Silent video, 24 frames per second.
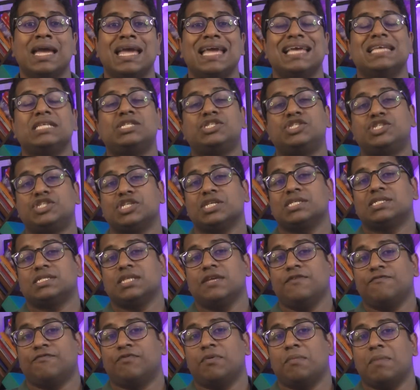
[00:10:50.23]
is just the
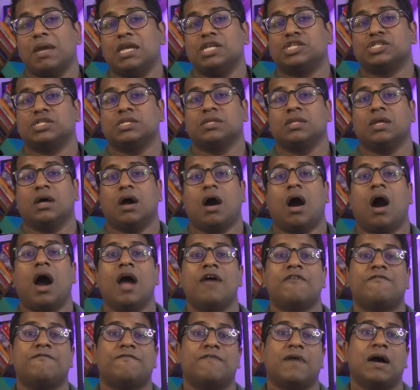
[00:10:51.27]
information that
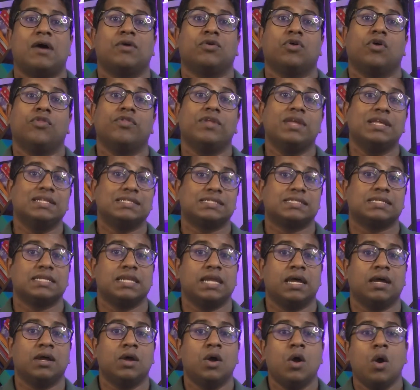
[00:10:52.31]
I've found on the
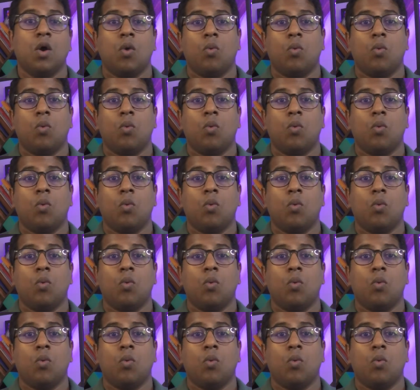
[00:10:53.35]
internet